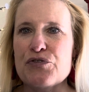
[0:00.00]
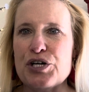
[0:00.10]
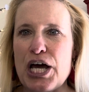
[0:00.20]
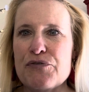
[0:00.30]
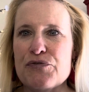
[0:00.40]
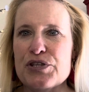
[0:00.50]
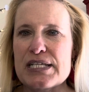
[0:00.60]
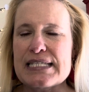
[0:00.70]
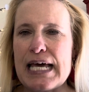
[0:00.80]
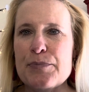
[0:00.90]
and over, the
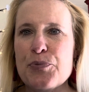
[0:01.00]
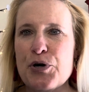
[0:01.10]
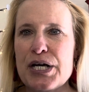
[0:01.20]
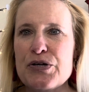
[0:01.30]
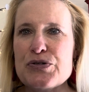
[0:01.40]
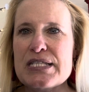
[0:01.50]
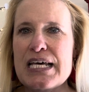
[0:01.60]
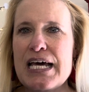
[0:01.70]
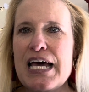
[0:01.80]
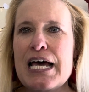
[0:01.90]
same prayers,
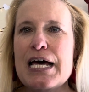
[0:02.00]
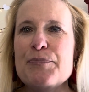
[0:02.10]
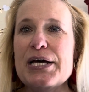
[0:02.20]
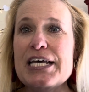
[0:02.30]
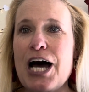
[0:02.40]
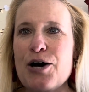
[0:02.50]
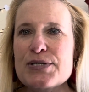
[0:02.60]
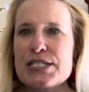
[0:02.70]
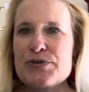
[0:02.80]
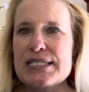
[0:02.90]
but it
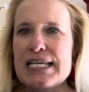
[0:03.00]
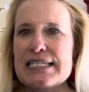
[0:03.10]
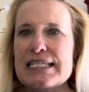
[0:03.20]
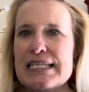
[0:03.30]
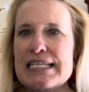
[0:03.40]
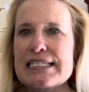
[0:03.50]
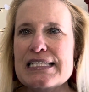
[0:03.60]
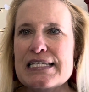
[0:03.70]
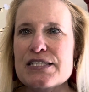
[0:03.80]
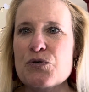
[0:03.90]
also says that this
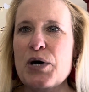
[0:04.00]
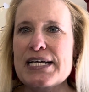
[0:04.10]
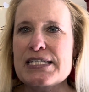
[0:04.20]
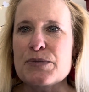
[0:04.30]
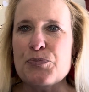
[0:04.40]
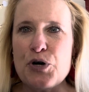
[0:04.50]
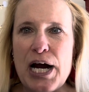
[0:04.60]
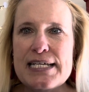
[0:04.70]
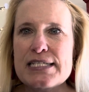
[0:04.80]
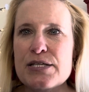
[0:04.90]
is the way to
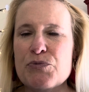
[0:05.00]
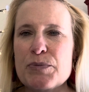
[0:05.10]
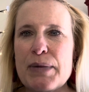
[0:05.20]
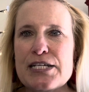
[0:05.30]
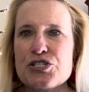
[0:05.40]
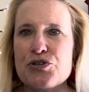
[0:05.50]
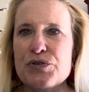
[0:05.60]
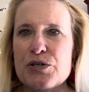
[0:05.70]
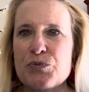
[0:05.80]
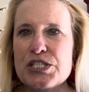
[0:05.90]
pray, so we make sure
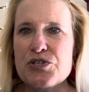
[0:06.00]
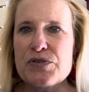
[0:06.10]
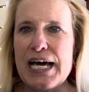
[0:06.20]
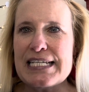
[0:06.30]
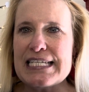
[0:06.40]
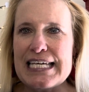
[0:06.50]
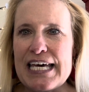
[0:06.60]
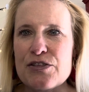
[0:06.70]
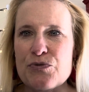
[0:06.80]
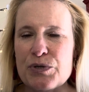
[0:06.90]
that we do that
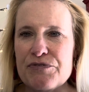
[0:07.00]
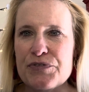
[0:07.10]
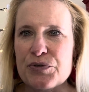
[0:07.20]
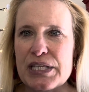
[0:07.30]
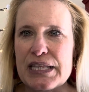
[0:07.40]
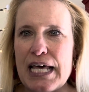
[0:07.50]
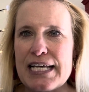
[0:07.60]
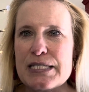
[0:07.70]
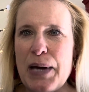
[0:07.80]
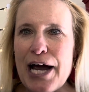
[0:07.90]
together. We feel that
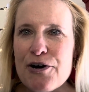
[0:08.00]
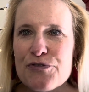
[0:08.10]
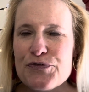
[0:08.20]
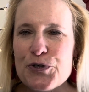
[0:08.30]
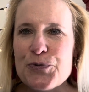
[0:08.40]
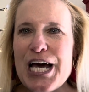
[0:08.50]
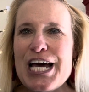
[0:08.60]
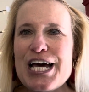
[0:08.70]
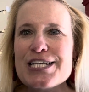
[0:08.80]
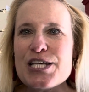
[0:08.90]
that's powerful,
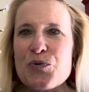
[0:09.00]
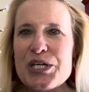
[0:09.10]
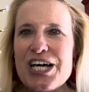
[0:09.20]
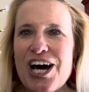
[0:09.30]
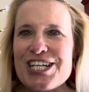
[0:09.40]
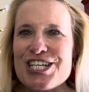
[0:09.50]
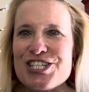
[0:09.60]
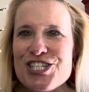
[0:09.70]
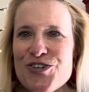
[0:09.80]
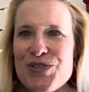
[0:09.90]
so we got to
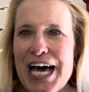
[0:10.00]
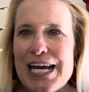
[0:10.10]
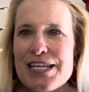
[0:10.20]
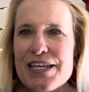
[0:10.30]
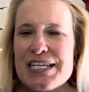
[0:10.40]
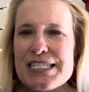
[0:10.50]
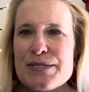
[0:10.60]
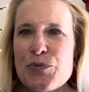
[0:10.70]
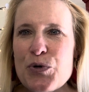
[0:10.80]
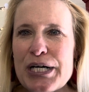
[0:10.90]
do that this
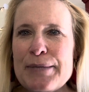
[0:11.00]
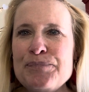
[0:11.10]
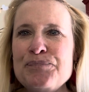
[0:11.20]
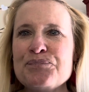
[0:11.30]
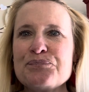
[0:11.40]
morning.